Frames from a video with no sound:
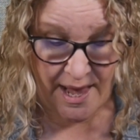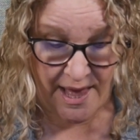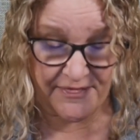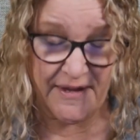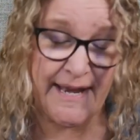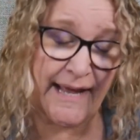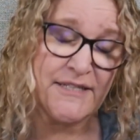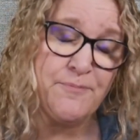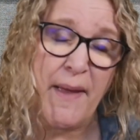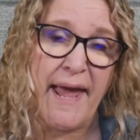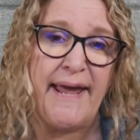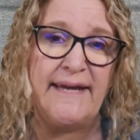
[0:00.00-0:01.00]
The next
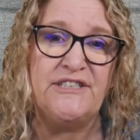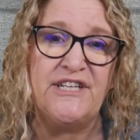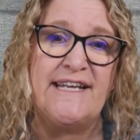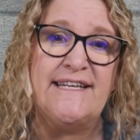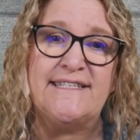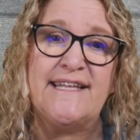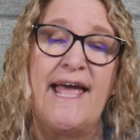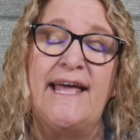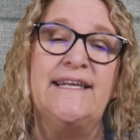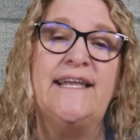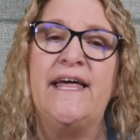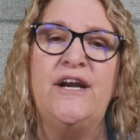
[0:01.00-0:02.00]
page is a
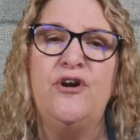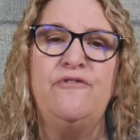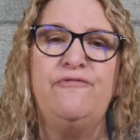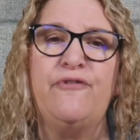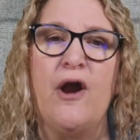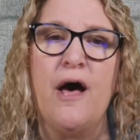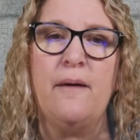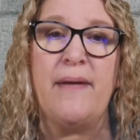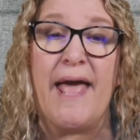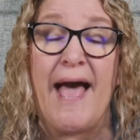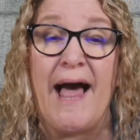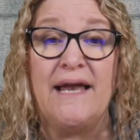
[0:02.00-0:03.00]
letter from
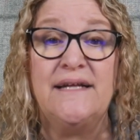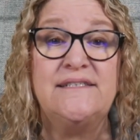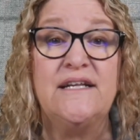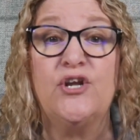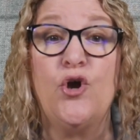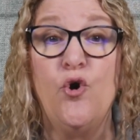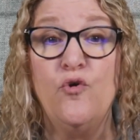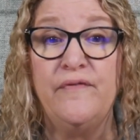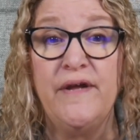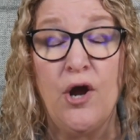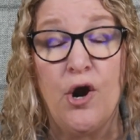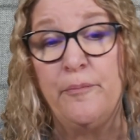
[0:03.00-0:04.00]
Allison
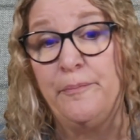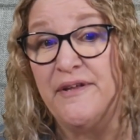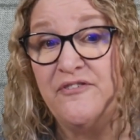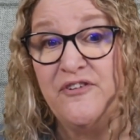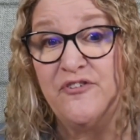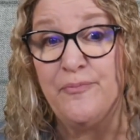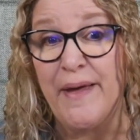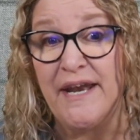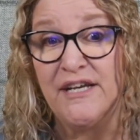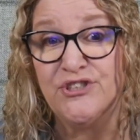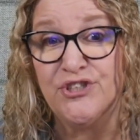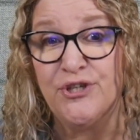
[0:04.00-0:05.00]
Covey, our business
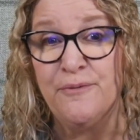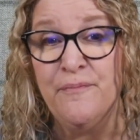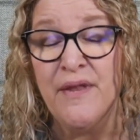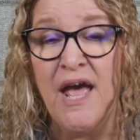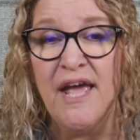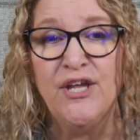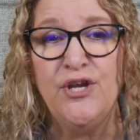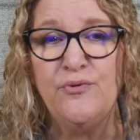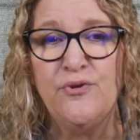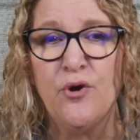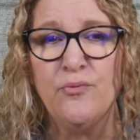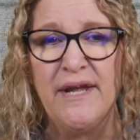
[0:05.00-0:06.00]
manager. You
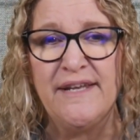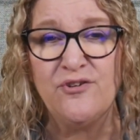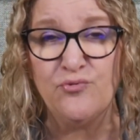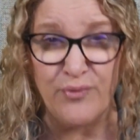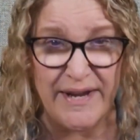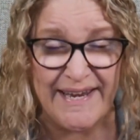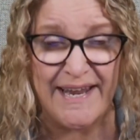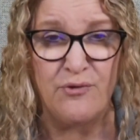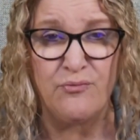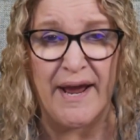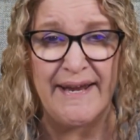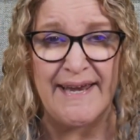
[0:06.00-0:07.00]
don't need to read it
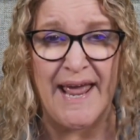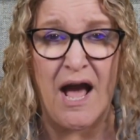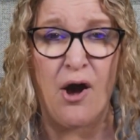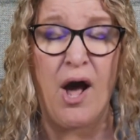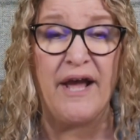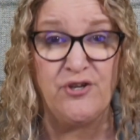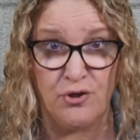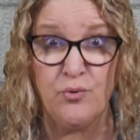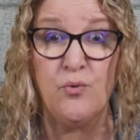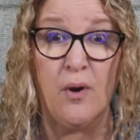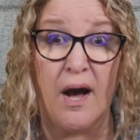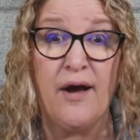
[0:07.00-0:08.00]
right now. I
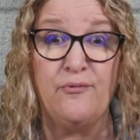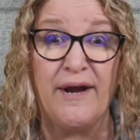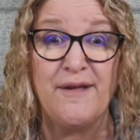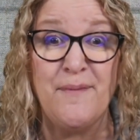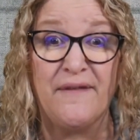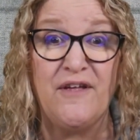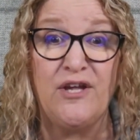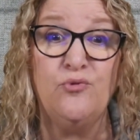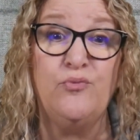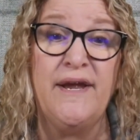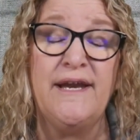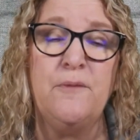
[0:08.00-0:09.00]
do recommend that you
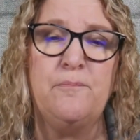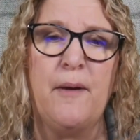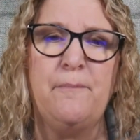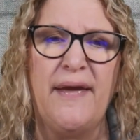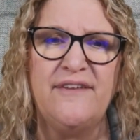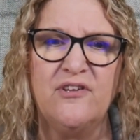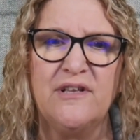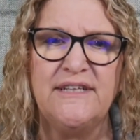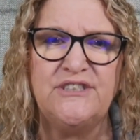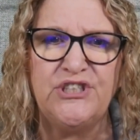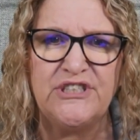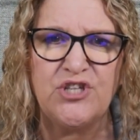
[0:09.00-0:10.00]
read it, but
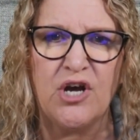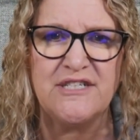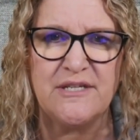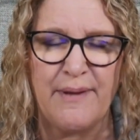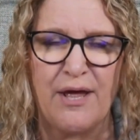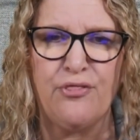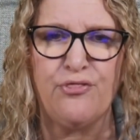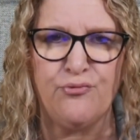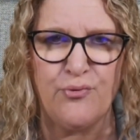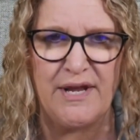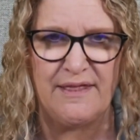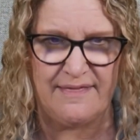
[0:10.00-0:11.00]
basically she talks about
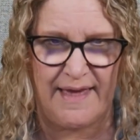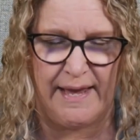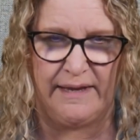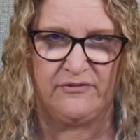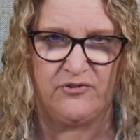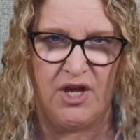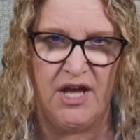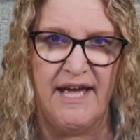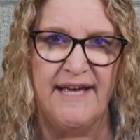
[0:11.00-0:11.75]
three things.